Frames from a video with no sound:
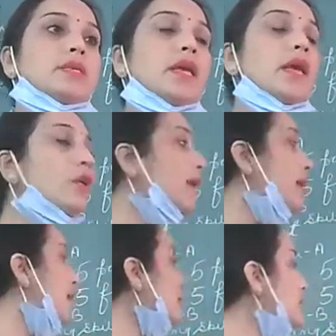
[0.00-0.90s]
See, your
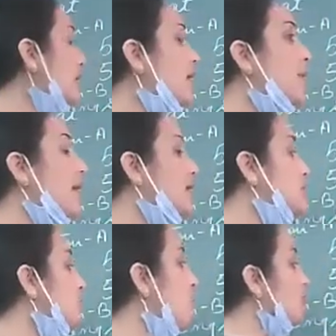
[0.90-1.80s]
reading skill
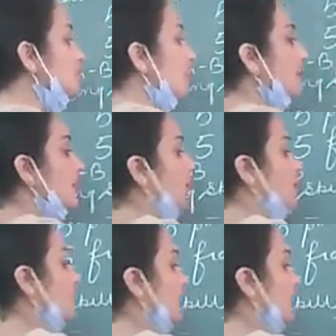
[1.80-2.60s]
based on sometimes